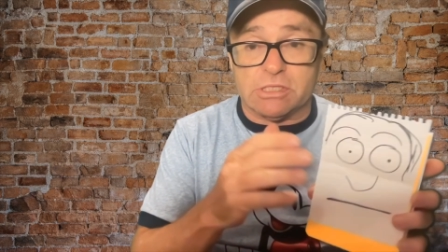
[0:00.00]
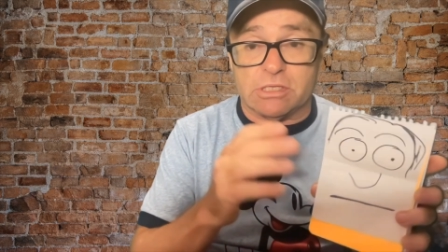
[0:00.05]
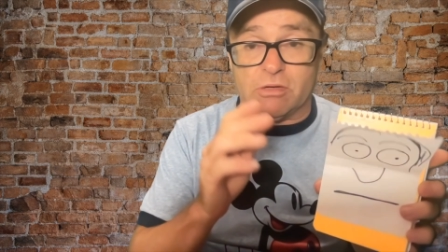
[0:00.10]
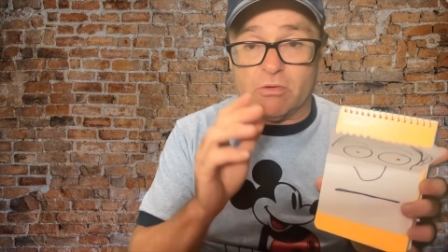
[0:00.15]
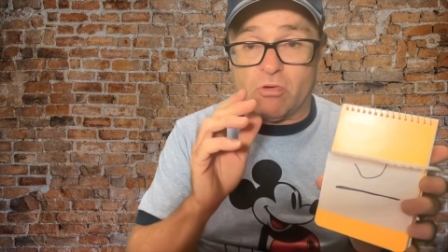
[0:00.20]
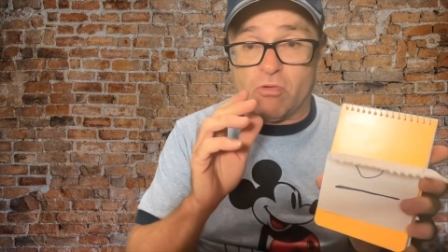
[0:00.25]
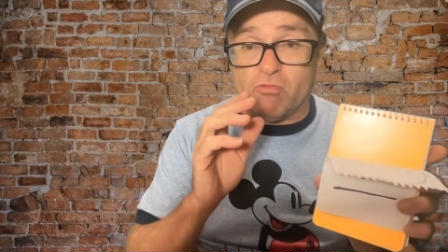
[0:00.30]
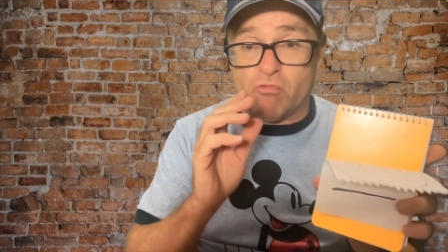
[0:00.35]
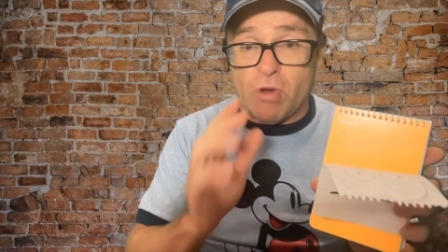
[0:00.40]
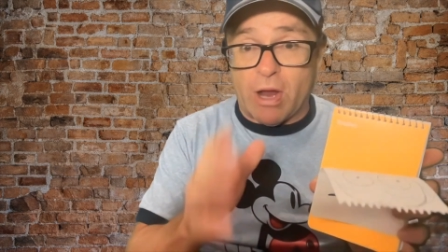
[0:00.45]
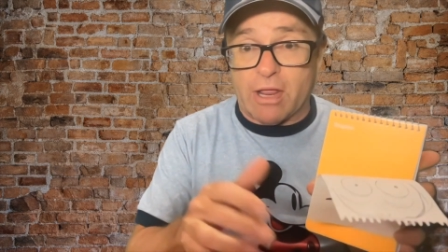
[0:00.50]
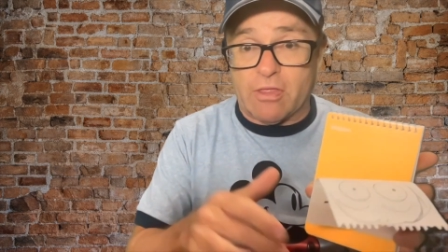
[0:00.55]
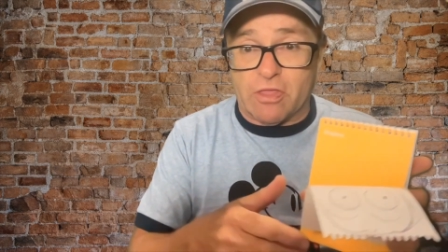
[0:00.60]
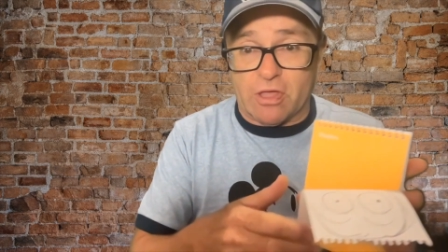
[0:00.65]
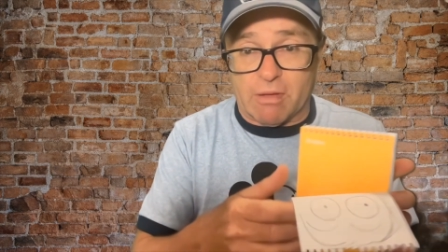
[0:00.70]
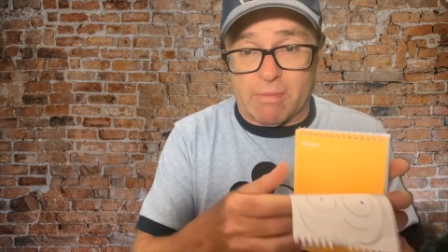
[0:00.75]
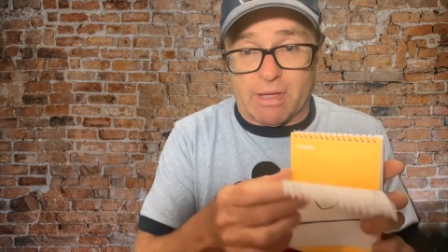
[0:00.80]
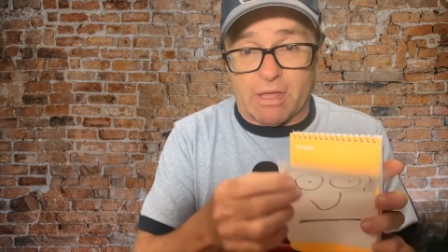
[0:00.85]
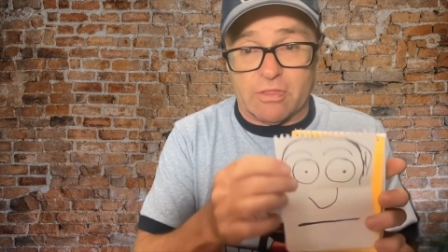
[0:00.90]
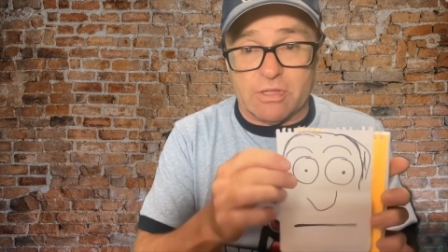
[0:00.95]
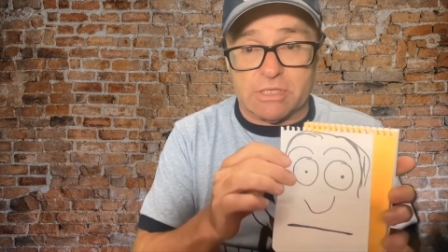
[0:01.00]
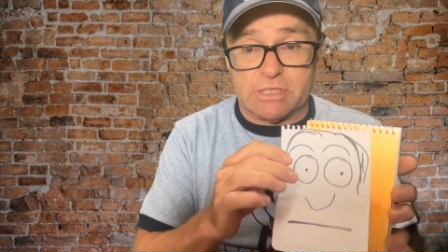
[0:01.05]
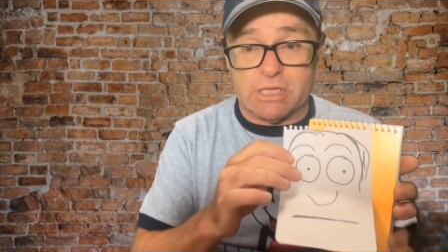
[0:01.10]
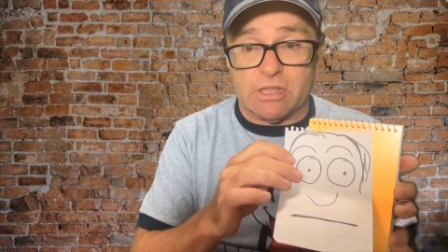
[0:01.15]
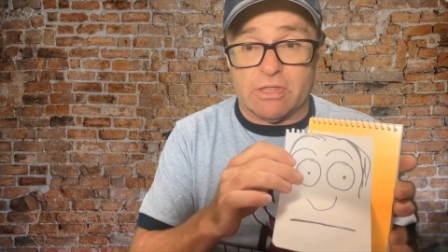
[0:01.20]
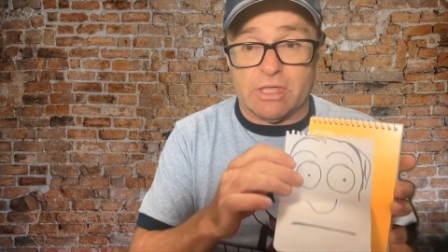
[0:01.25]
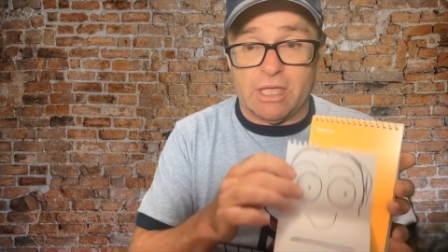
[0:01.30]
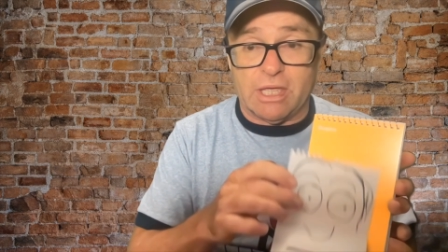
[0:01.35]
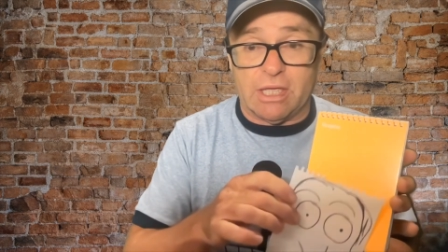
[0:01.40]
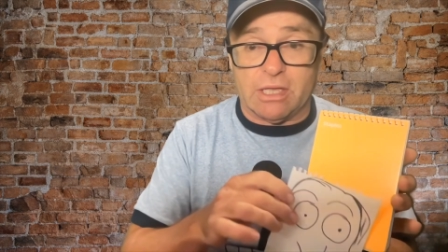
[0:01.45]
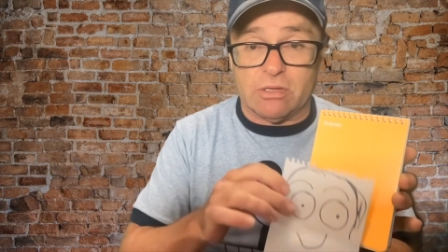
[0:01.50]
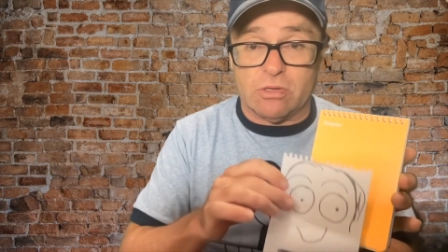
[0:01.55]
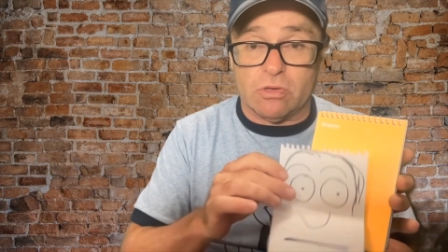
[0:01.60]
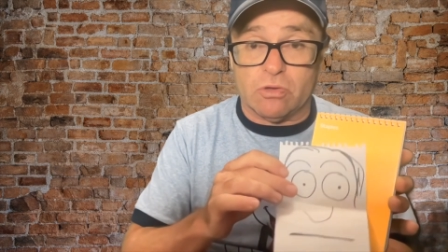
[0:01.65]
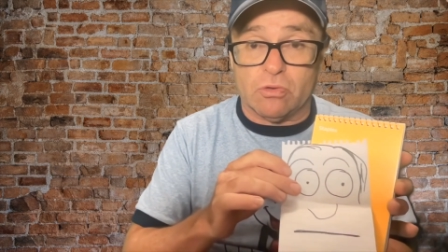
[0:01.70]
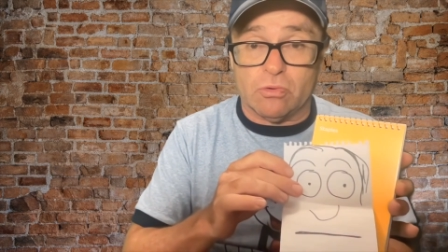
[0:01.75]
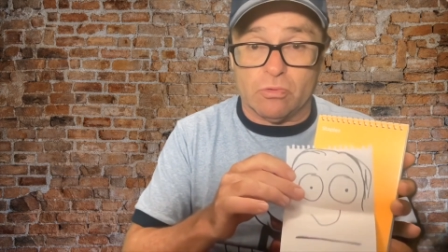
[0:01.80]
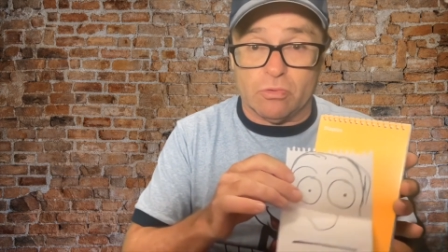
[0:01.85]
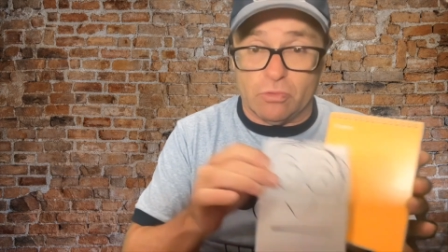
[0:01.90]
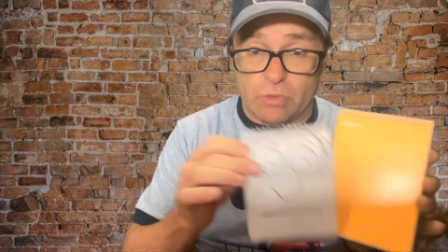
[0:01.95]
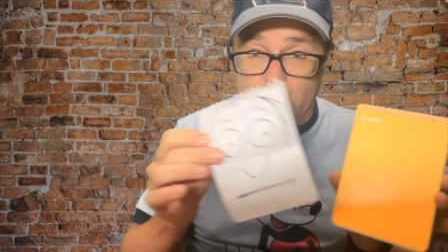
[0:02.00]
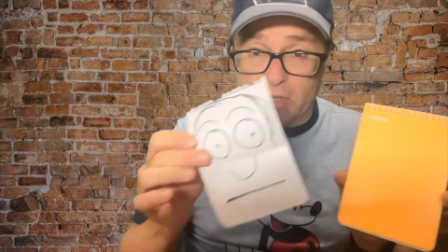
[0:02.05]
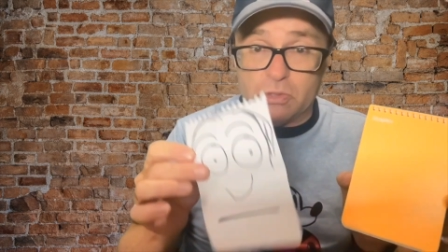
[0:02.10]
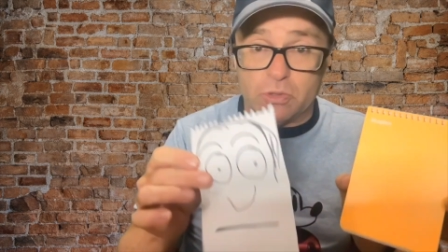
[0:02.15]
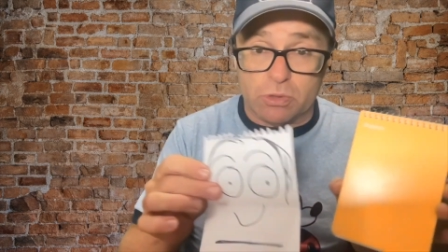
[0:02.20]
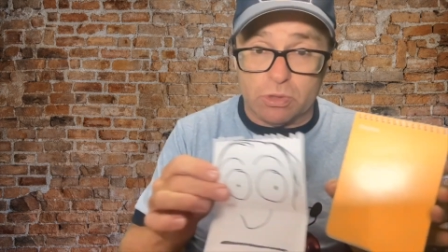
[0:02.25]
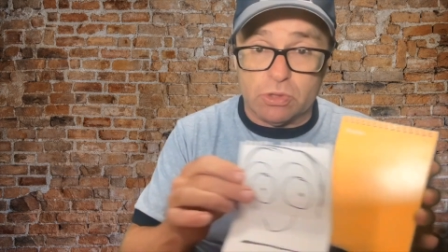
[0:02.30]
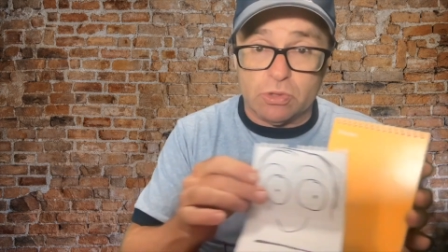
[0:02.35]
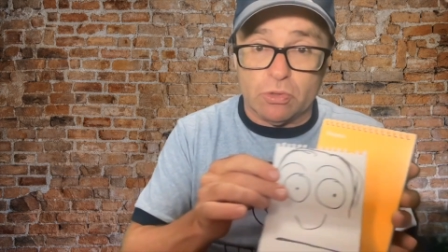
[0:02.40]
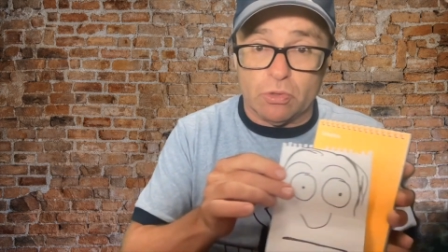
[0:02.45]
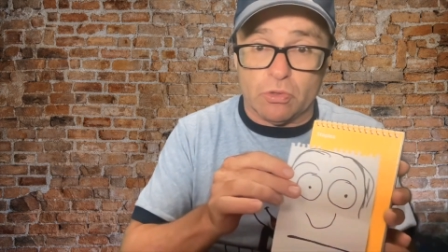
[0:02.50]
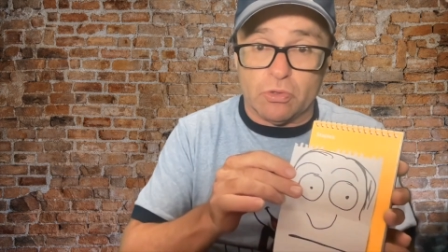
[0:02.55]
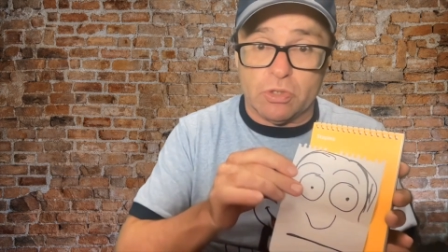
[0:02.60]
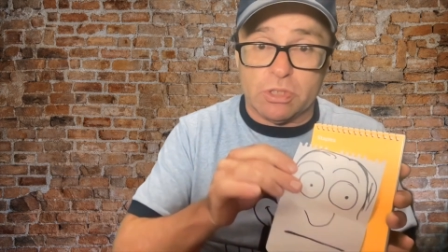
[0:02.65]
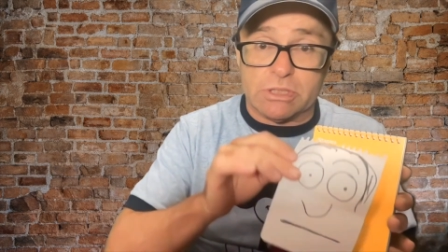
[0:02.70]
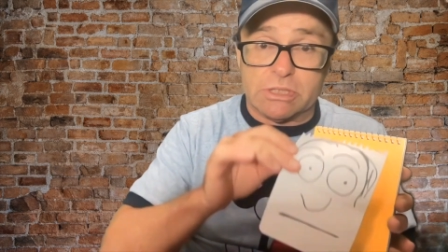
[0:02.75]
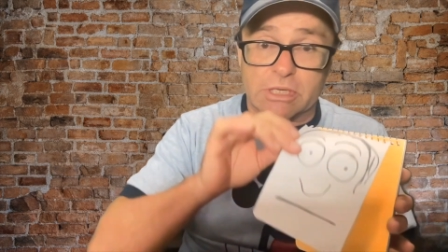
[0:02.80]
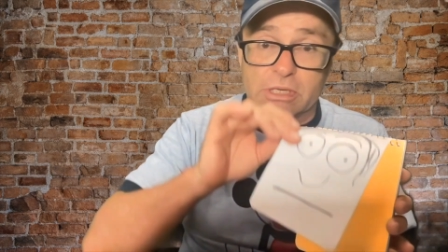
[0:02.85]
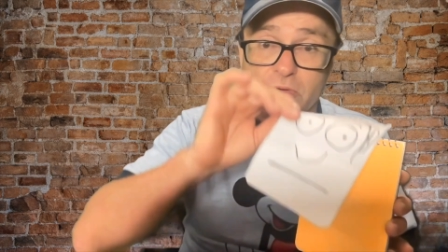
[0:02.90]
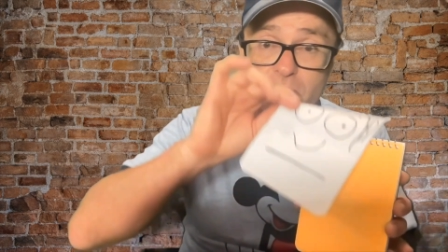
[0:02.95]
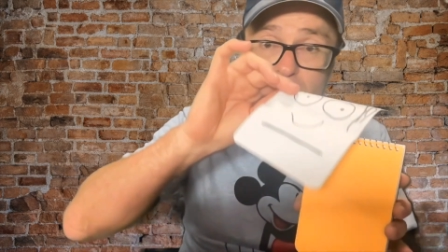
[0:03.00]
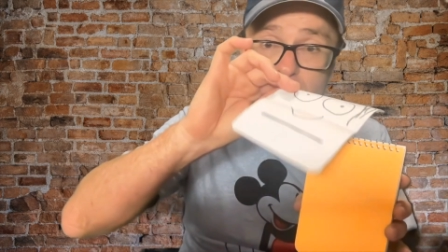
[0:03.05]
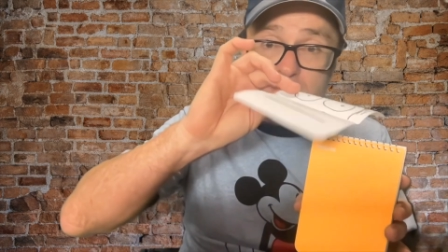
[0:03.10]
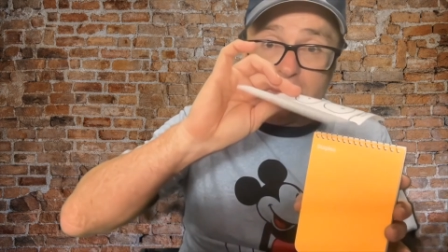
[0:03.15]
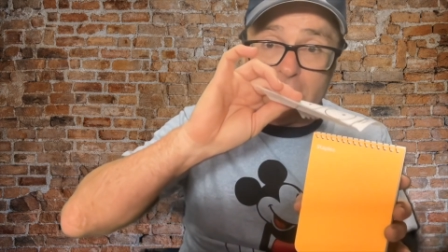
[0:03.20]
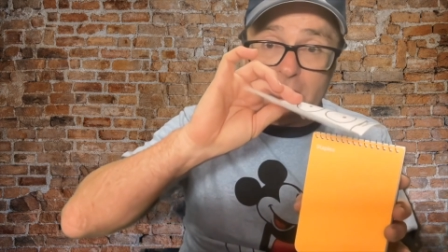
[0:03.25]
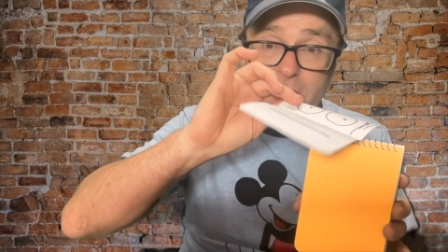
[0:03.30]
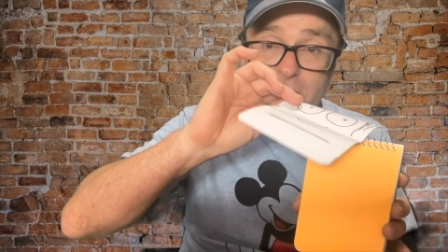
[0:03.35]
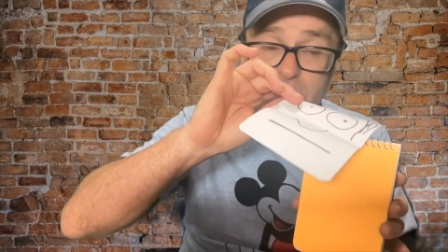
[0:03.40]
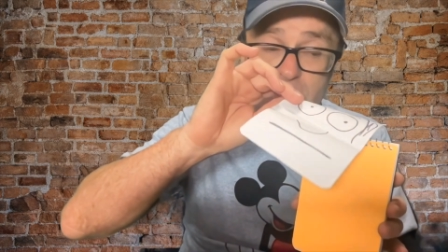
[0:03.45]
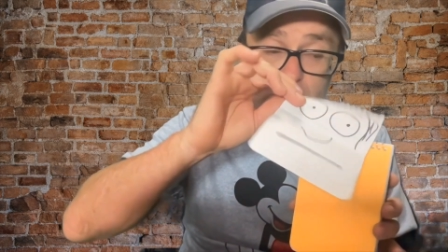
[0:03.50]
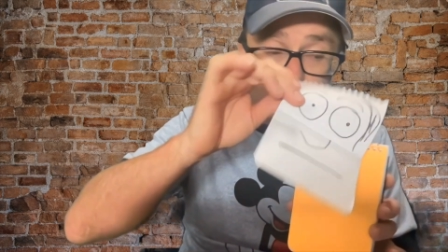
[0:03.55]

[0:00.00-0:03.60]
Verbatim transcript: the great thing about this at the end you as you saw you just take this,